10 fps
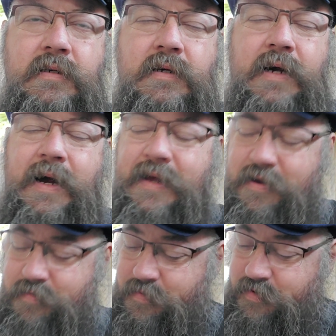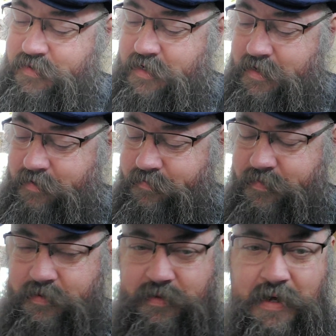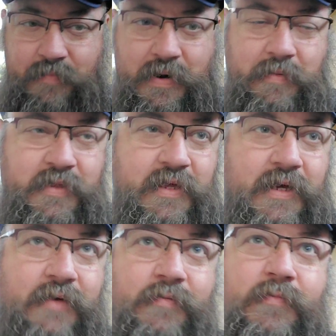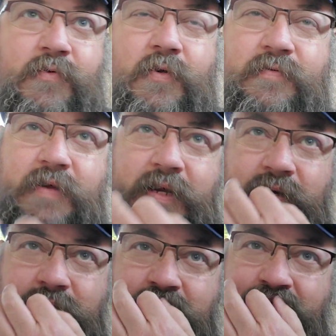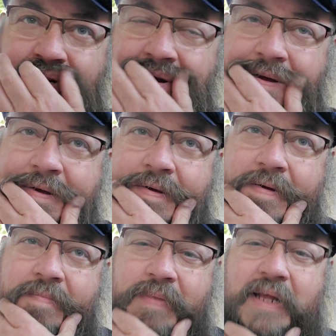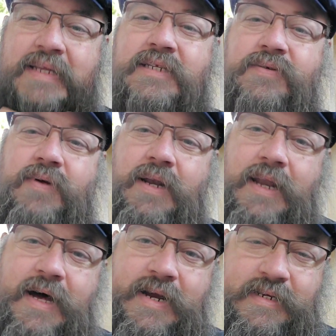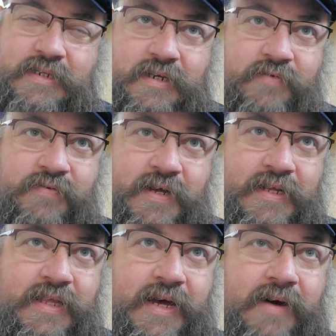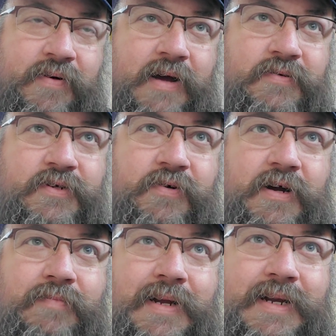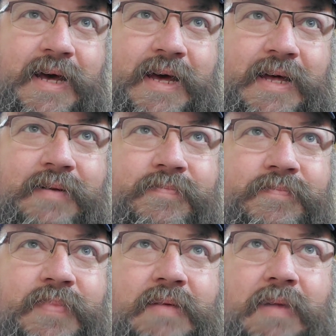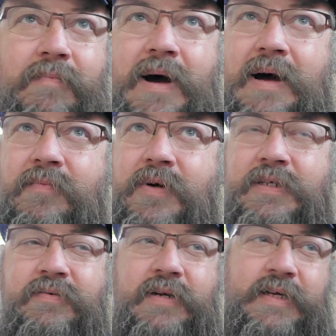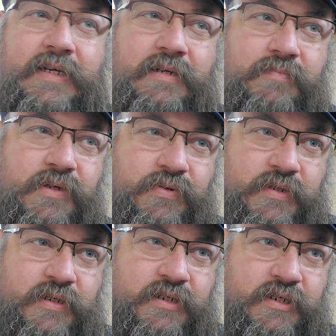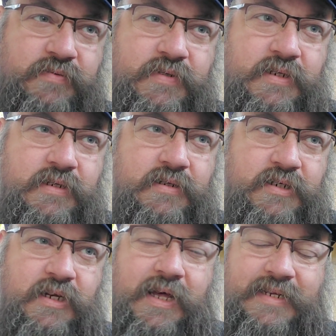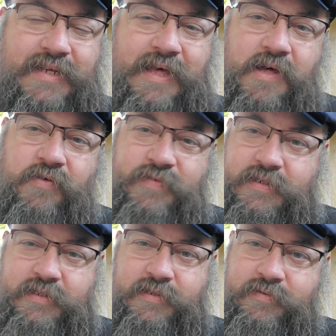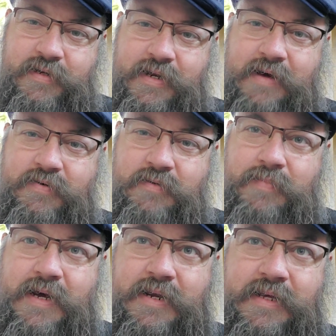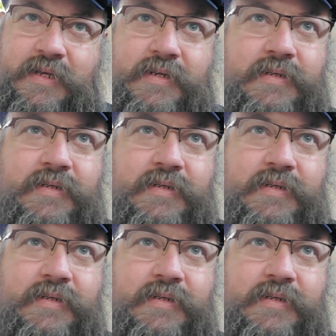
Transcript: I can't remember his name. I'll probably think of it before the video's over. But I listened to a lot of stuff like that when I was around my dad. My mom wasn't really into music. She liked Elvis, and that was about it.